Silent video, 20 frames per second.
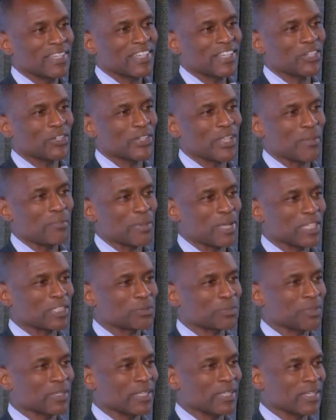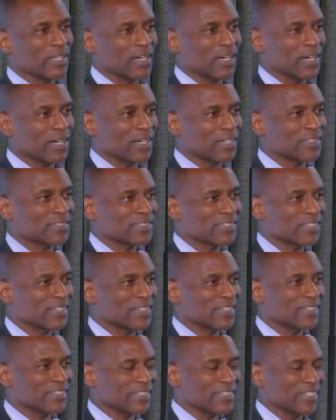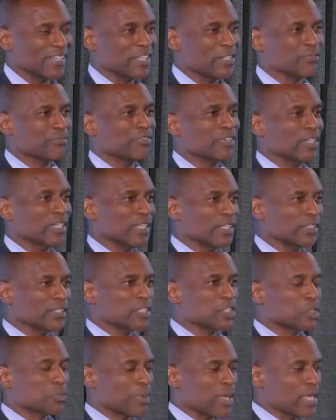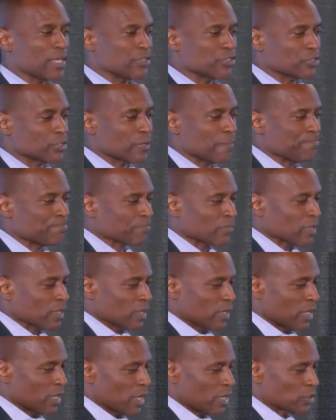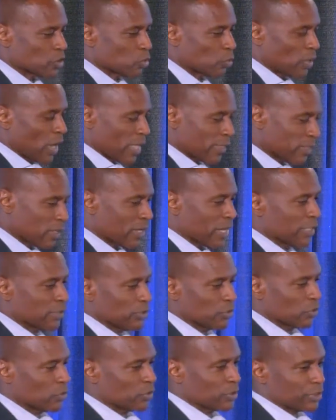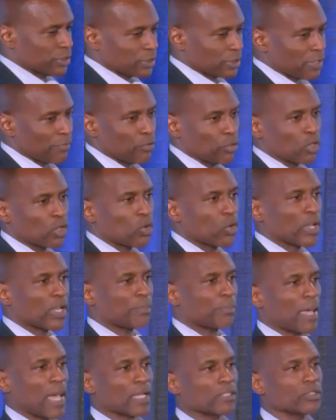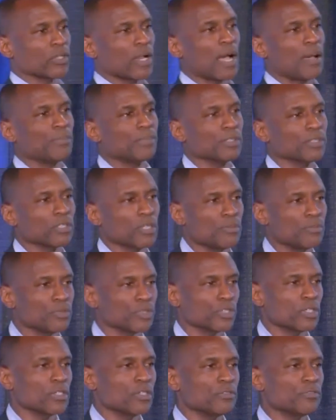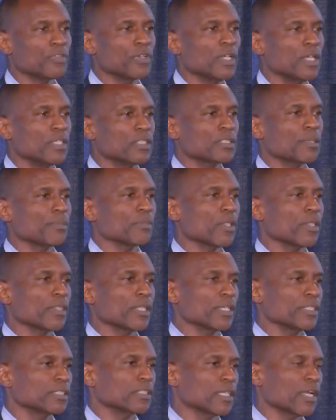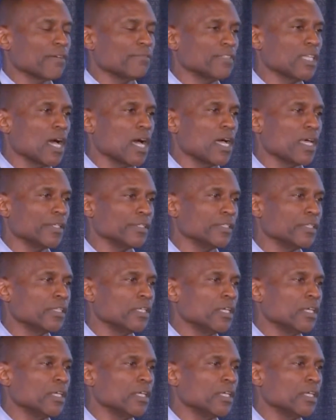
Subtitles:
you know, that makes me an infant in this space. So what I thought I'd do is just give you a quick backdrop in terms of some of the things that I've done.